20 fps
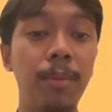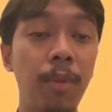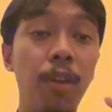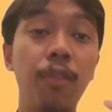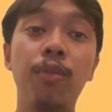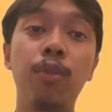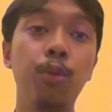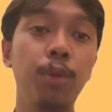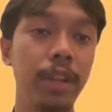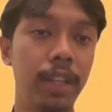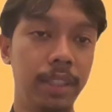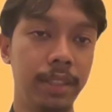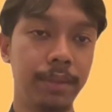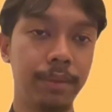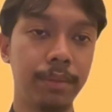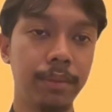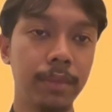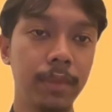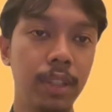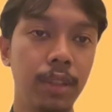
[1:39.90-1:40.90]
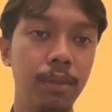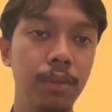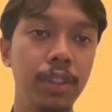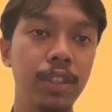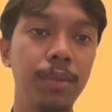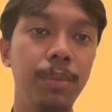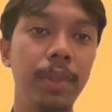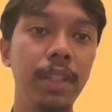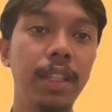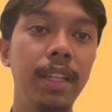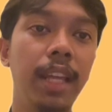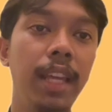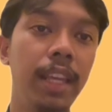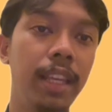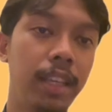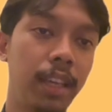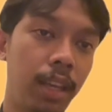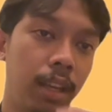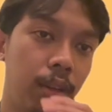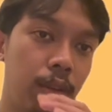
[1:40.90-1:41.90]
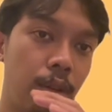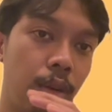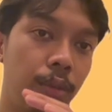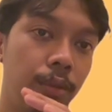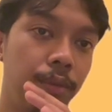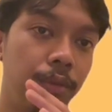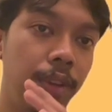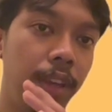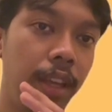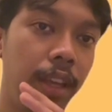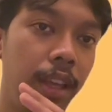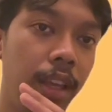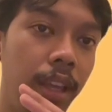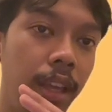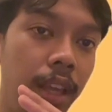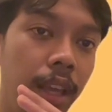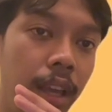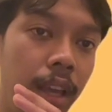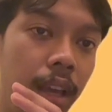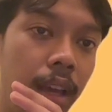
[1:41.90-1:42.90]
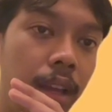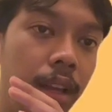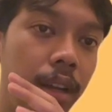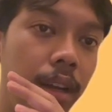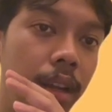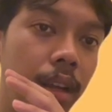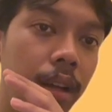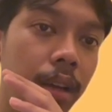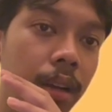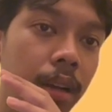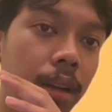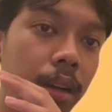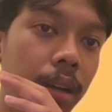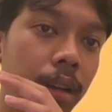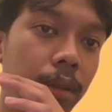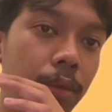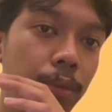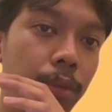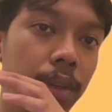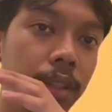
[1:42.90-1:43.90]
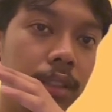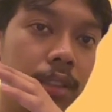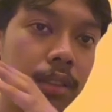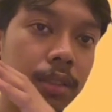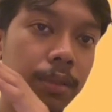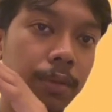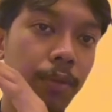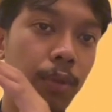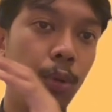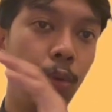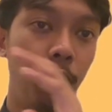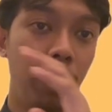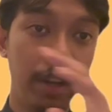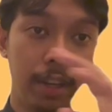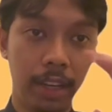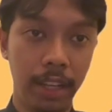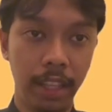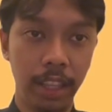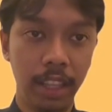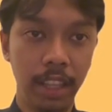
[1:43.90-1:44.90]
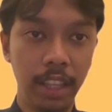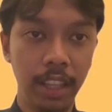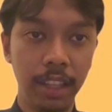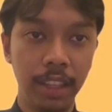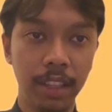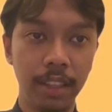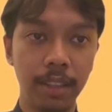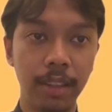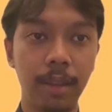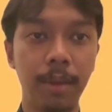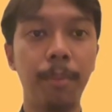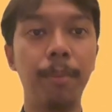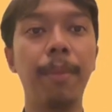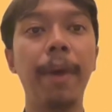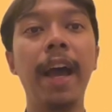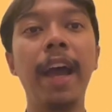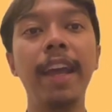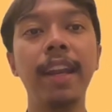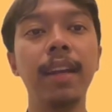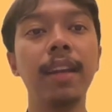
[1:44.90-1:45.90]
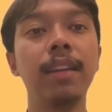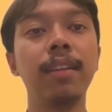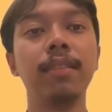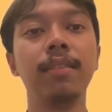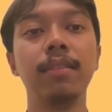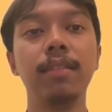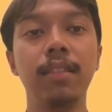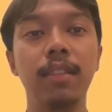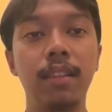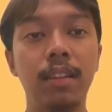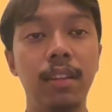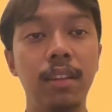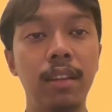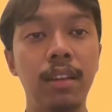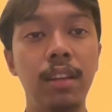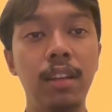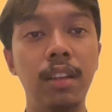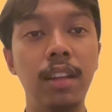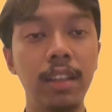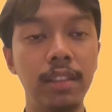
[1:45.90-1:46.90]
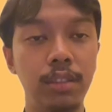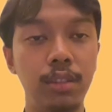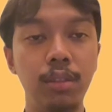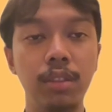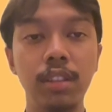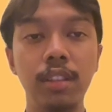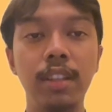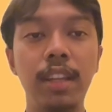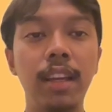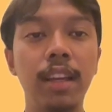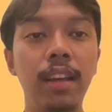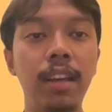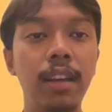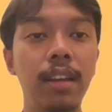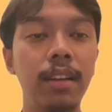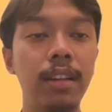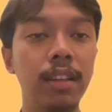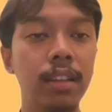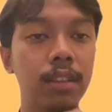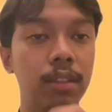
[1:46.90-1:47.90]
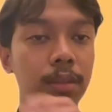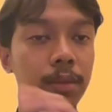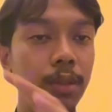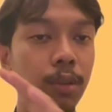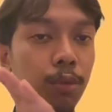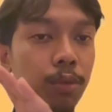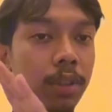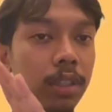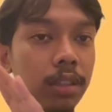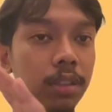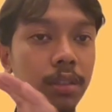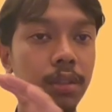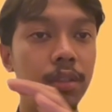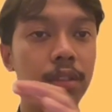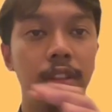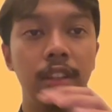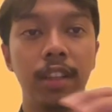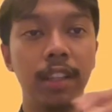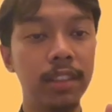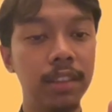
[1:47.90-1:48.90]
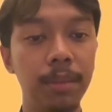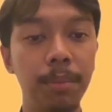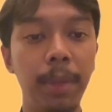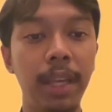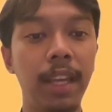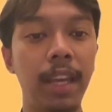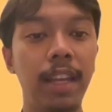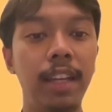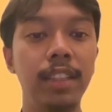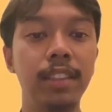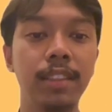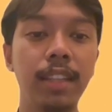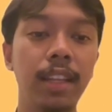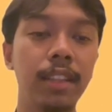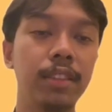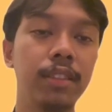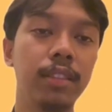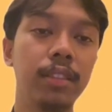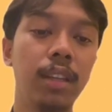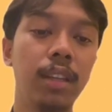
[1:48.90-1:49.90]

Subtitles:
fluent, which means they can convey the words fluently, but the words usually doesn't make any sense.